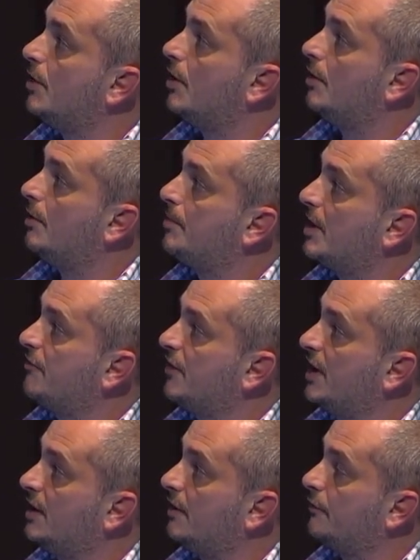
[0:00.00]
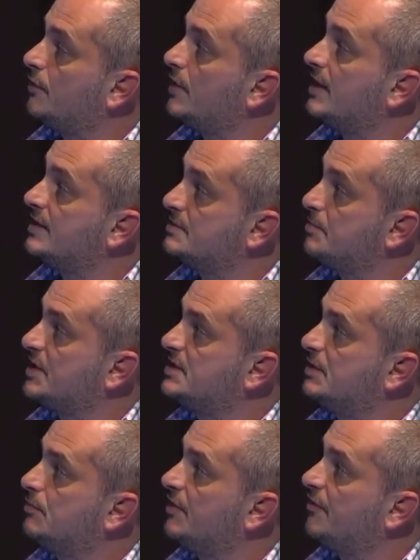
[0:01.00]
peripheric lymph node, as
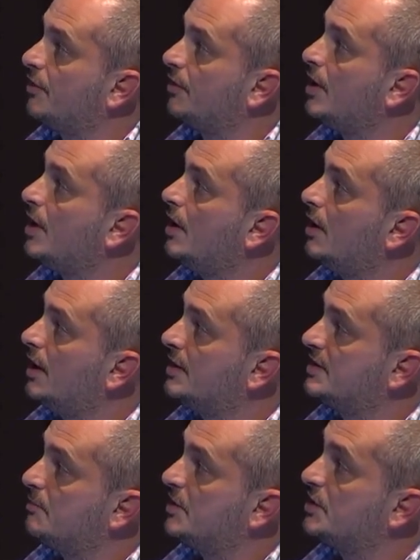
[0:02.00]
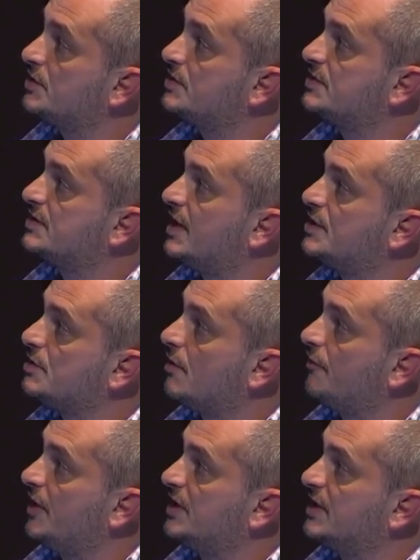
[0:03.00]
expected, we found intermediate stage
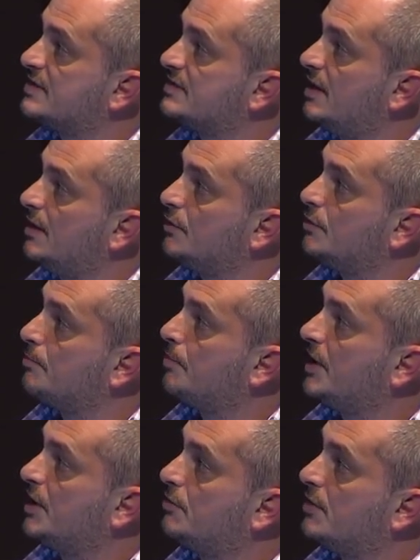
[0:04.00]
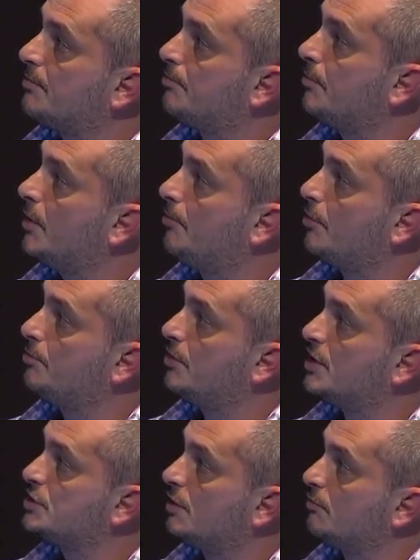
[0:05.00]
of NK cell on the pellicular
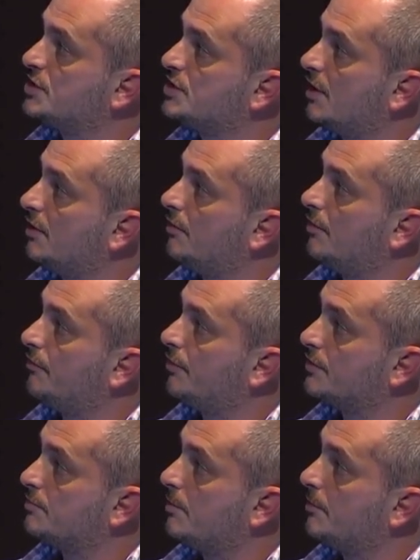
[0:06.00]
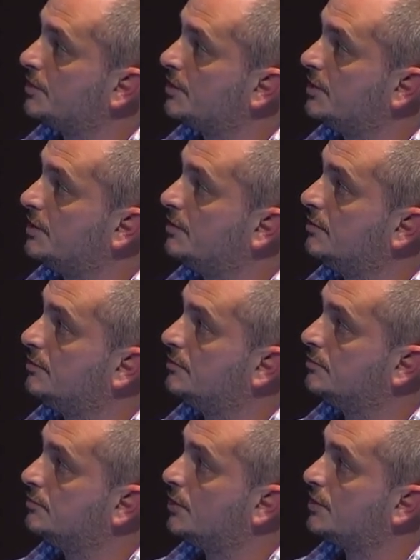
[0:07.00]
population, which are, for the moment,
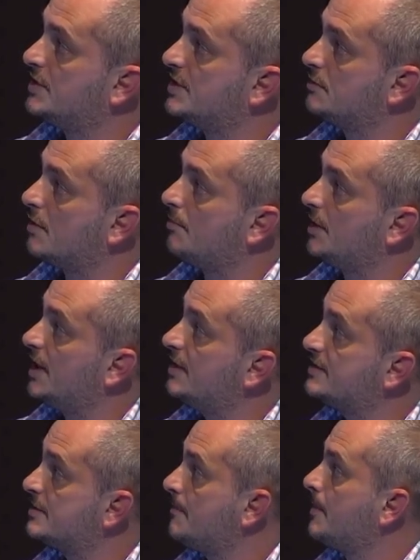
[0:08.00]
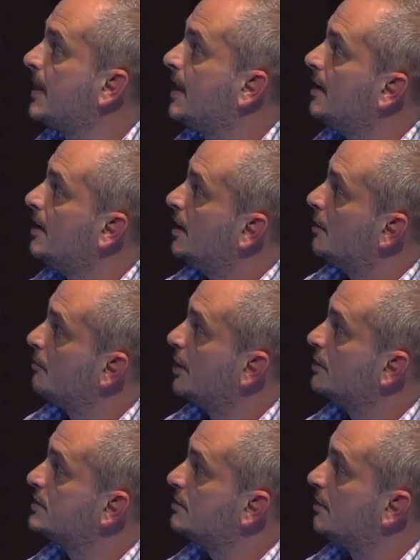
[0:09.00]
not described yet. We
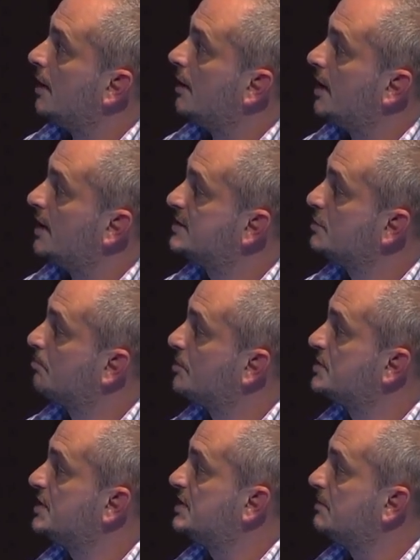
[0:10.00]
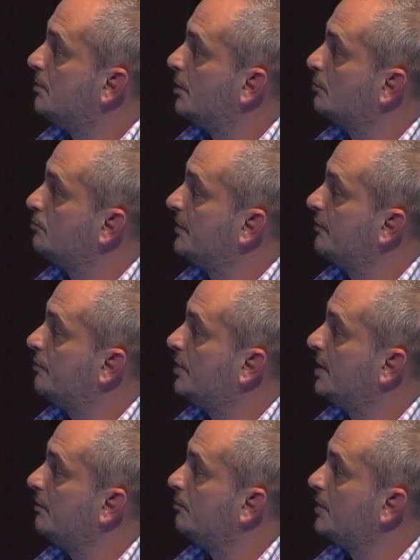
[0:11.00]
also, at the opposite, in blood, we
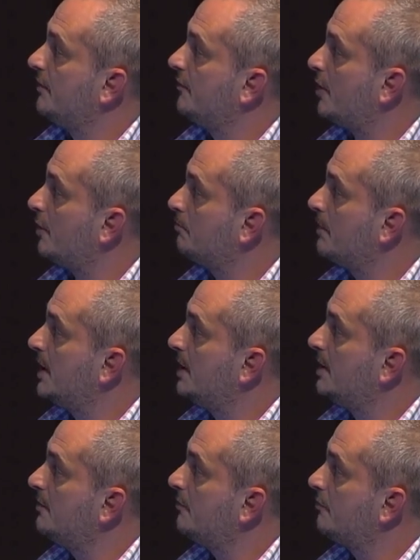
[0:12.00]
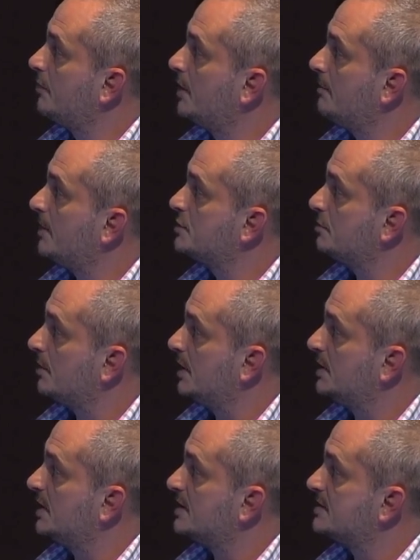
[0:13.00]
found mainly fully mature
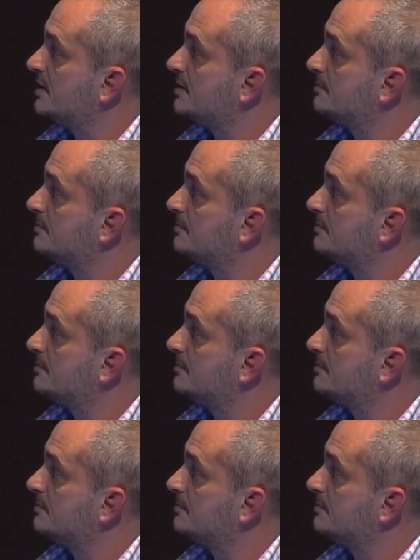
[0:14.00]
NK cells.